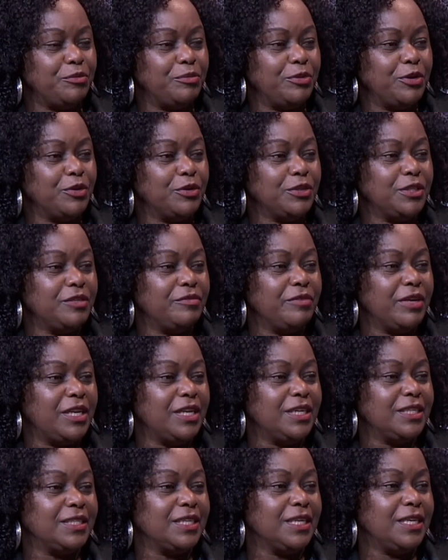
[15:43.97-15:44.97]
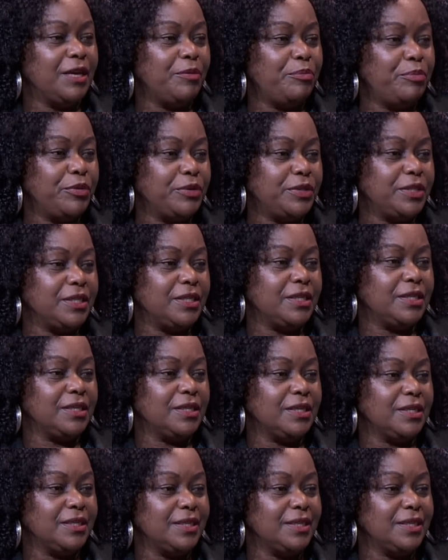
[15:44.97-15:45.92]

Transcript: because even his deputy,